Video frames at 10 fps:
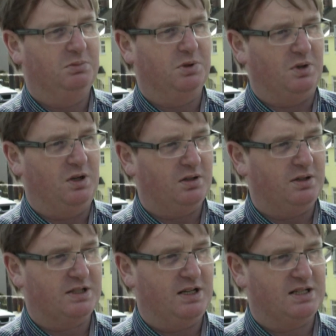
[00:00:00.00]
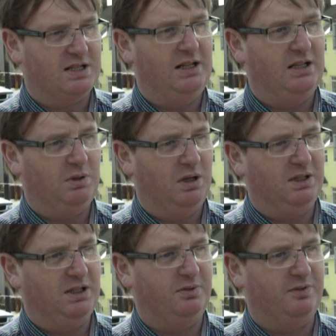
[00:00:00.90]
But we're not going to stay silent the way
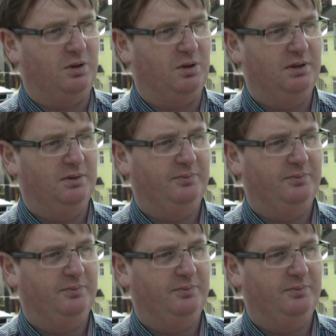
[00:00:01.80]
we did before.